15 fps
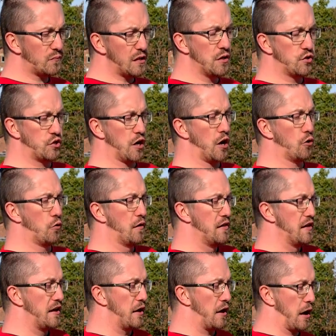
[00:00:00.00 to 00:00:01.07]
So
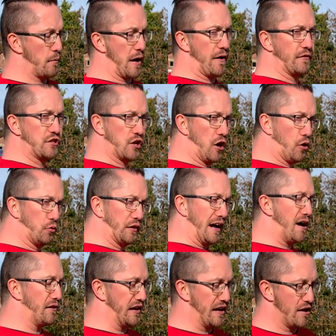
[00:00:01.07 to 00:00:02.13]
I'm having to hold it
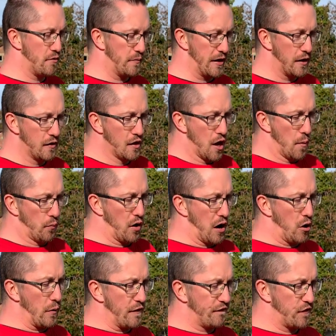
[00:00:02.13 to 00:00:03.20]
out here a bit, but I
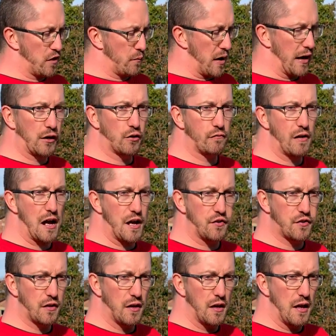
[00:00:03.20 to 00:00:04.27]
went for the mica red,
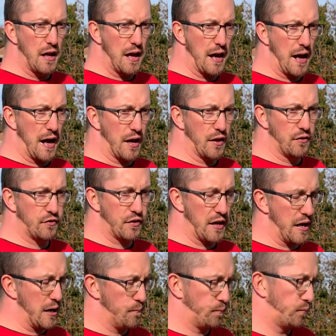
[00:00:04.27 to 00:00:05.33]
and
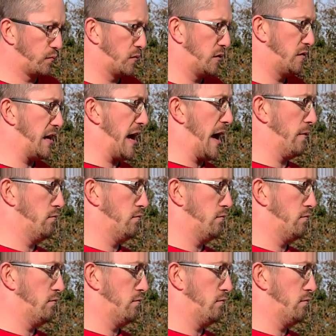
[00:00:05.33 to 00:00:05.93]
yeah,